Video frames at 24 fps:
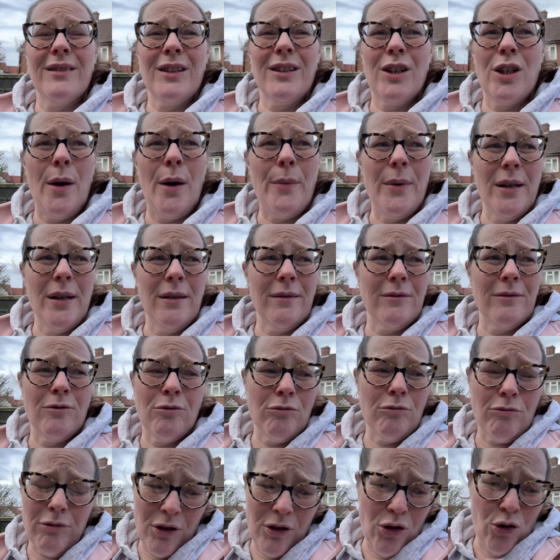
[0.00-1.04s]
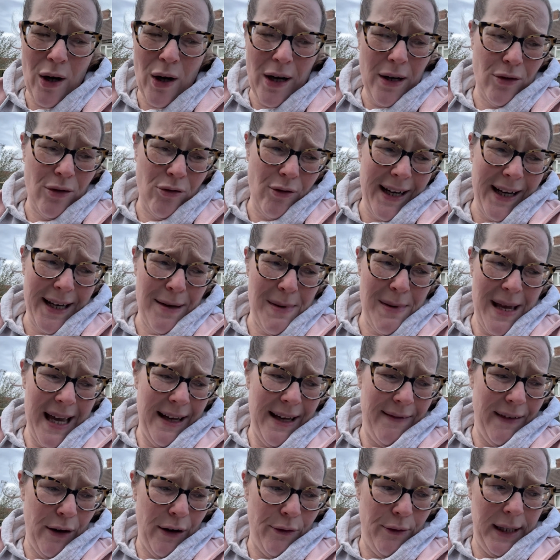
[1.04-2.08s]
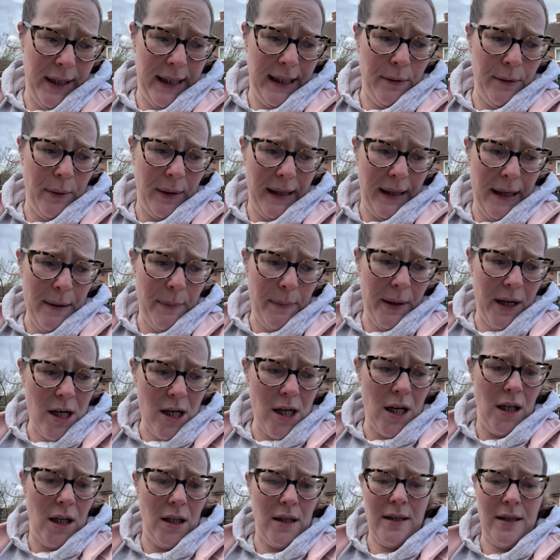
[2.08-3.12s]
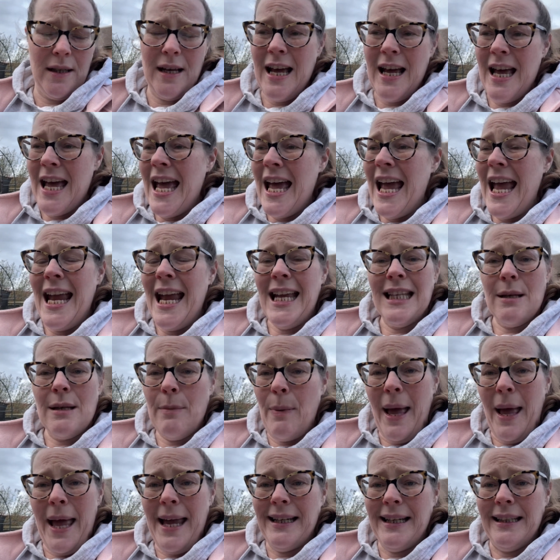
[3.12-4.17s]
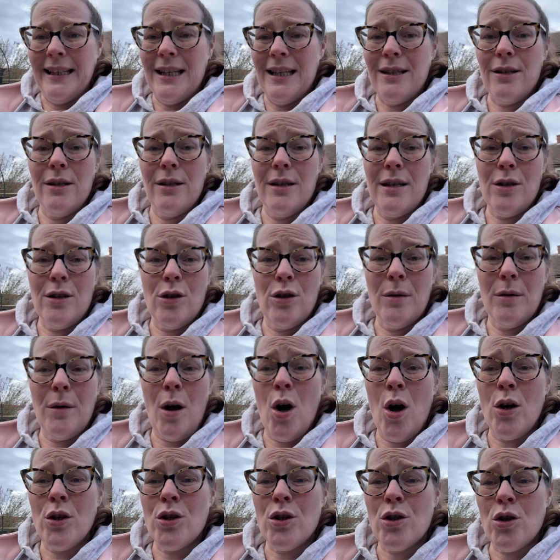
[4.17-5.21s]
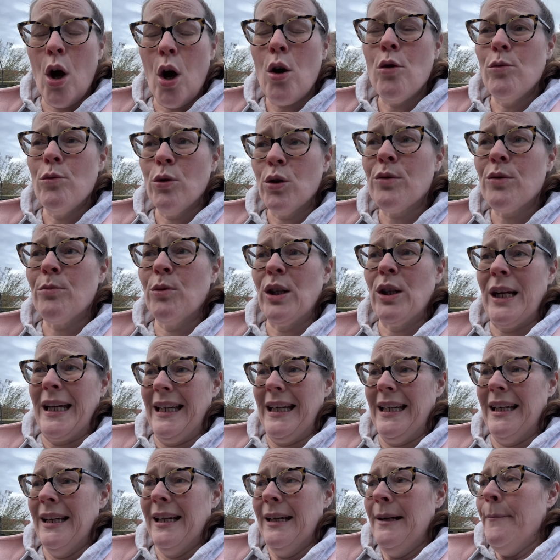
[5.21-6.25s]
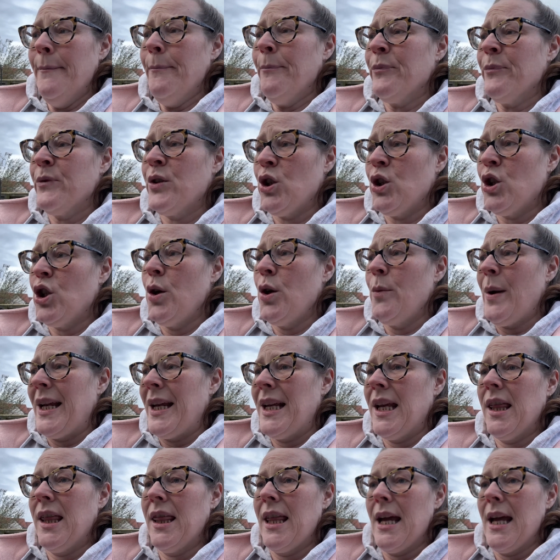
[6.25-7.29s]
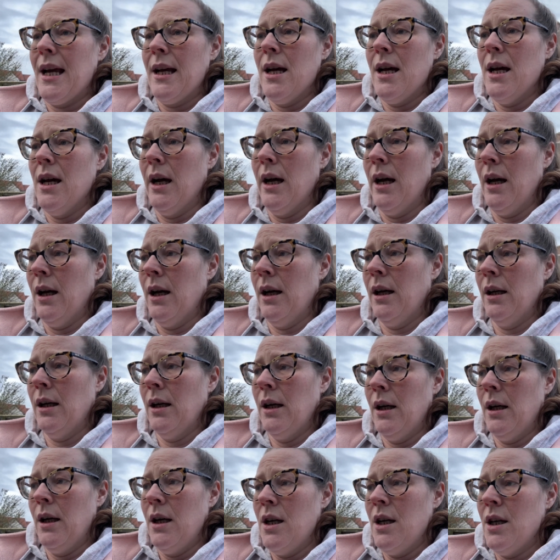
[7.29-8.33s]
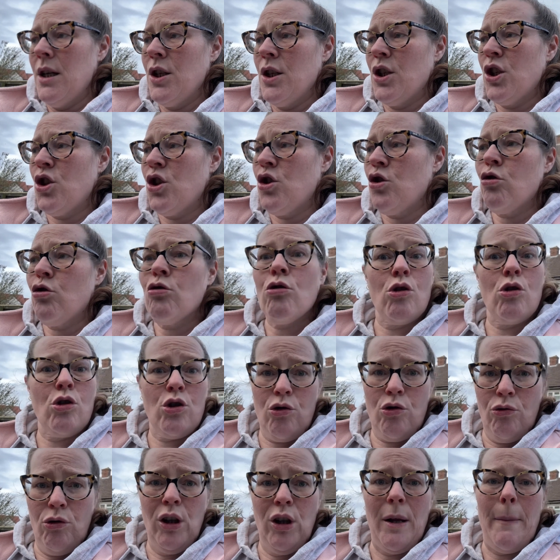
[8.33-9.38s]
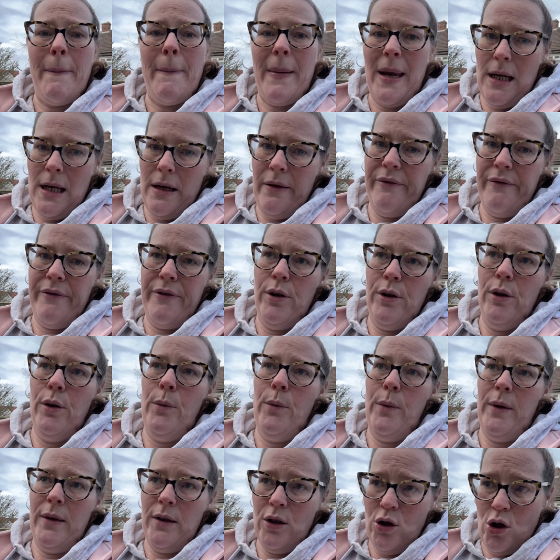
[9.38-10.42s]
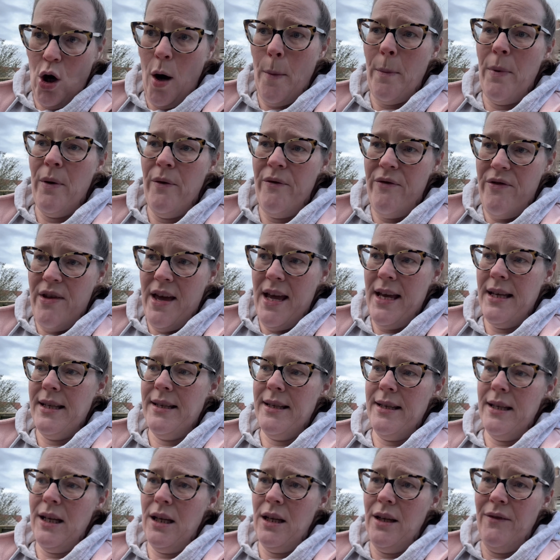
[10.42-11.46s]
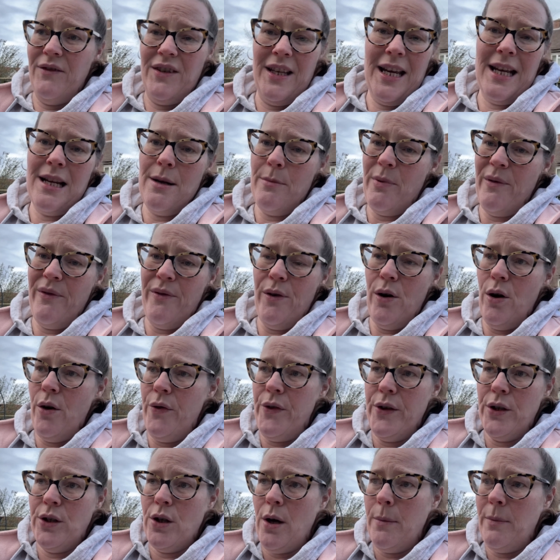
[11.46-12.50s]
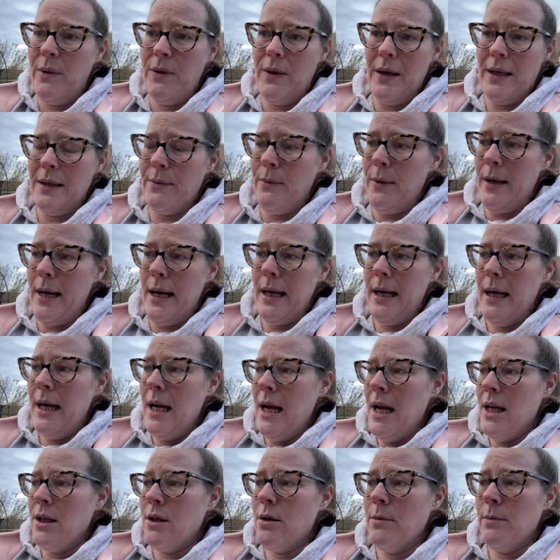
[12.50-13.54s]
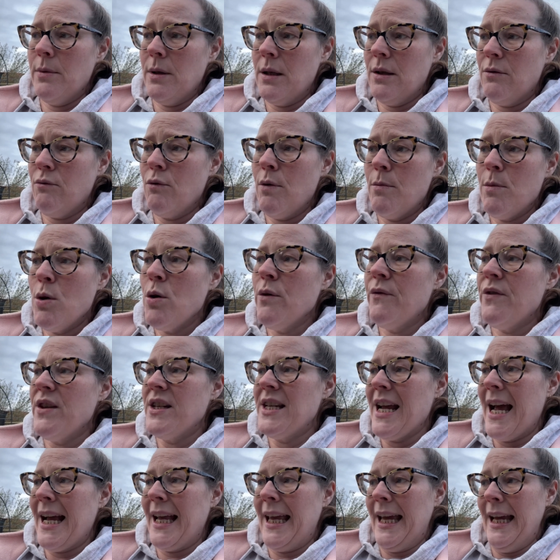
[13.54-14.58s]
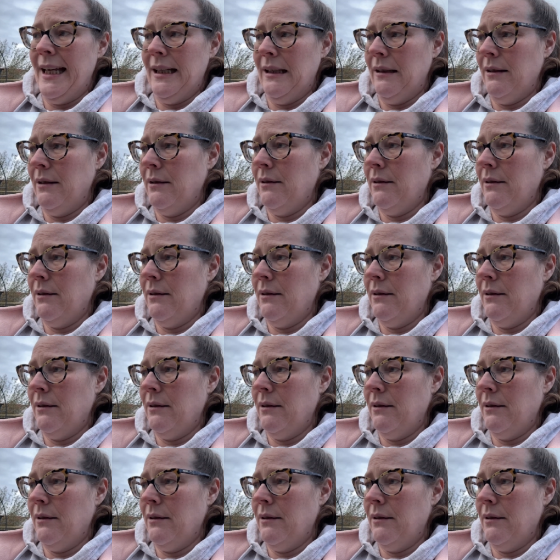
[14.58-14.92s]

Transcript: going dra dragging my hair out really with it because it's a pain it's, it's going to cost so much money to do anything structural and meaningful with the top of this you've seen it before the top of this where somebody's removed the decking